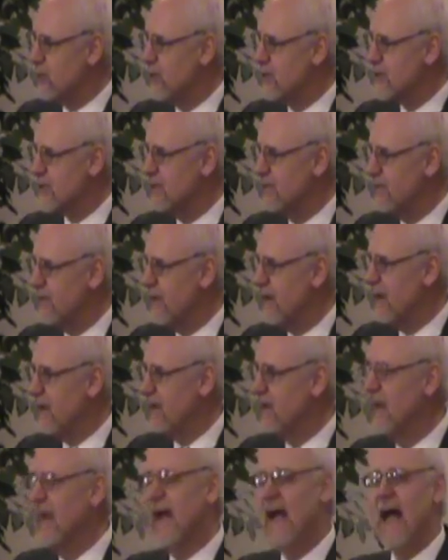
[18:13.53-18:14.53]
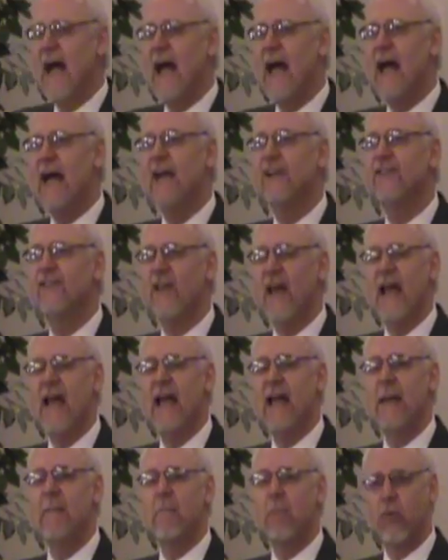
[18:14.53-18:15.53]
Jerusalem fell as
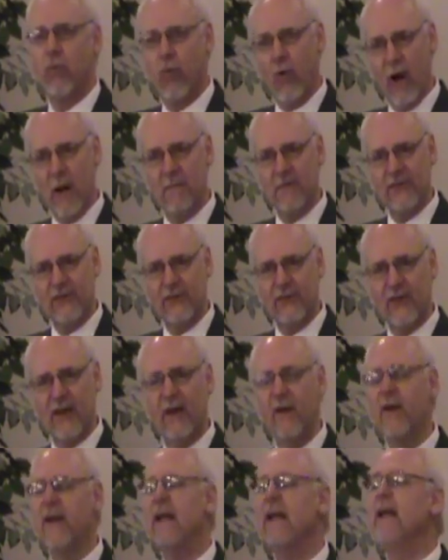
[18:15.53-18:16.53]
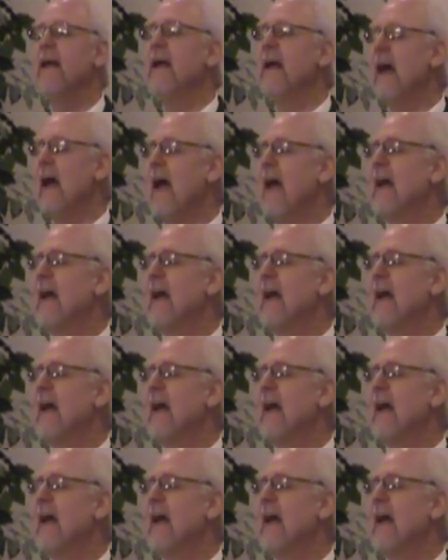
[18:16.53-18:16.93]
a promissory